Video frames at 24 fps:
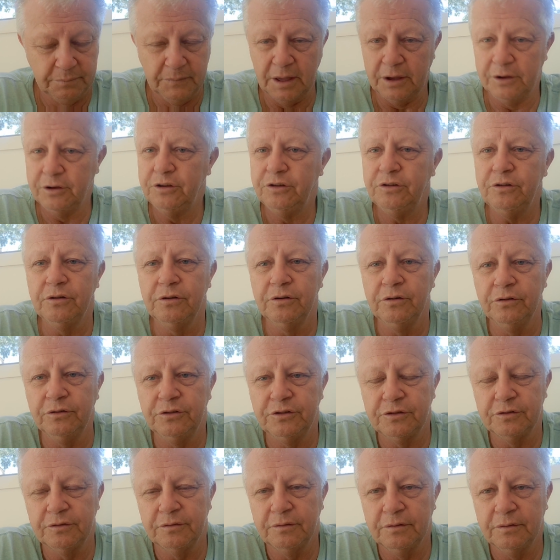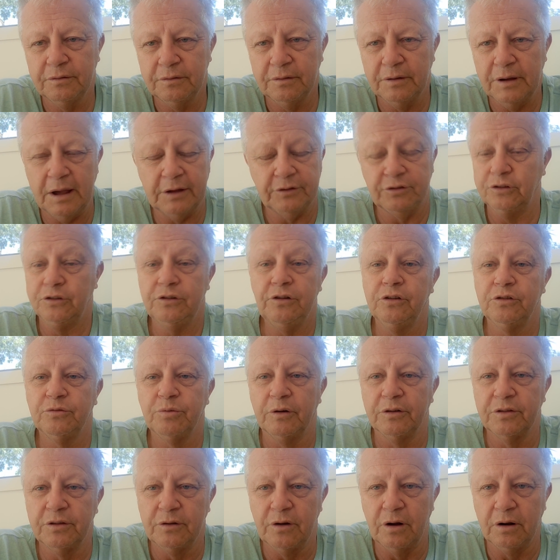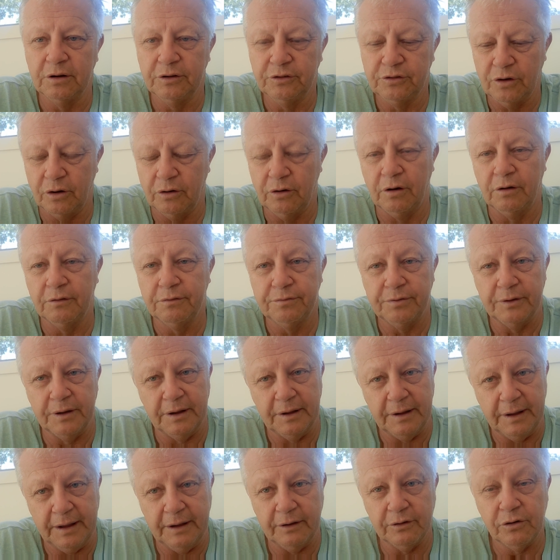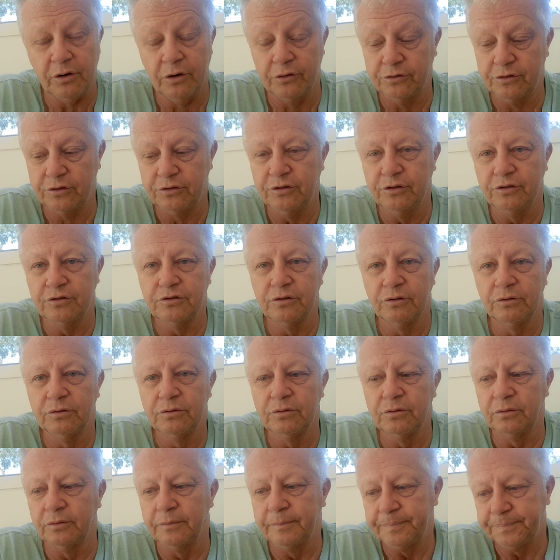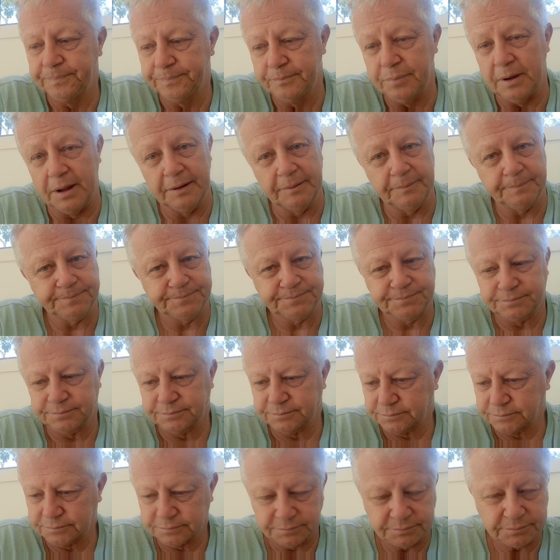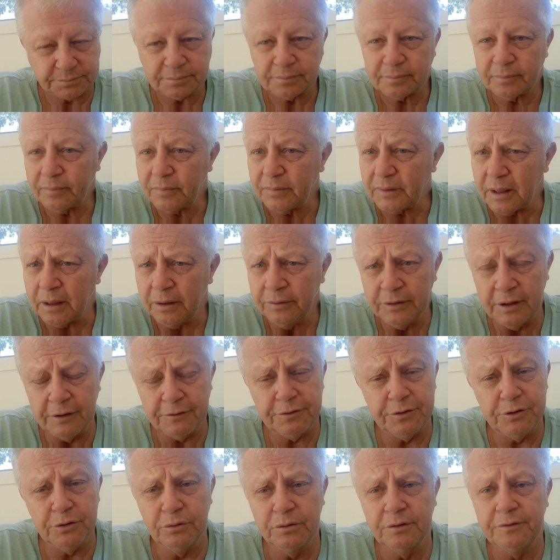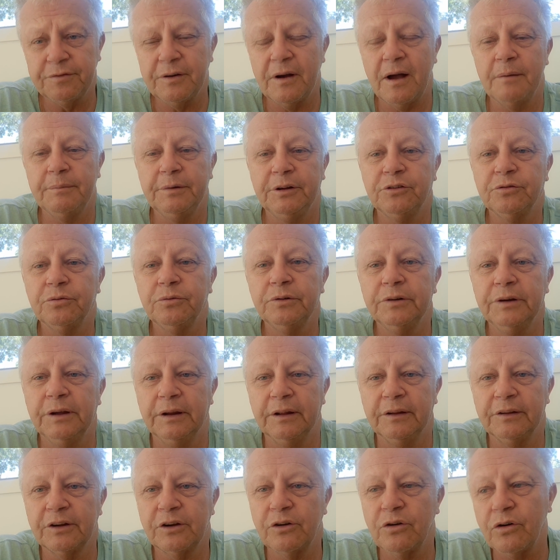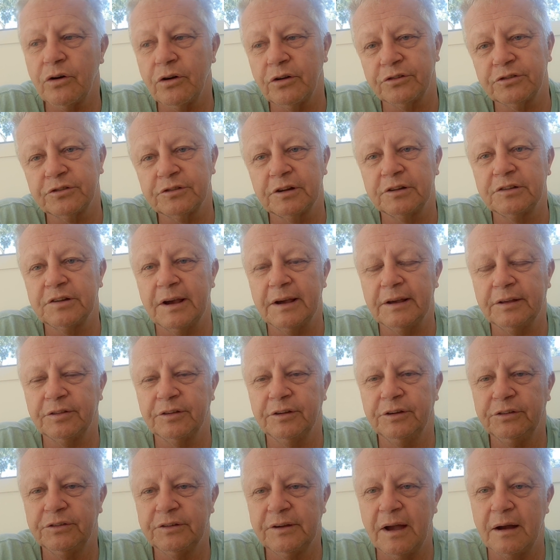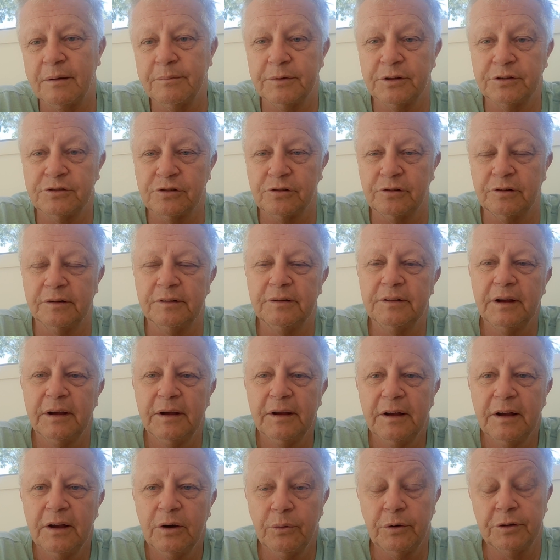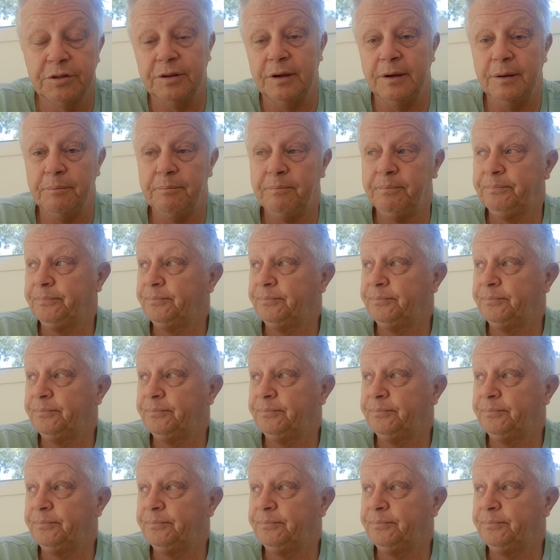a huge wealth of knowledge of our constitutional law. But they're few and far between. And the cost to take these governments on with their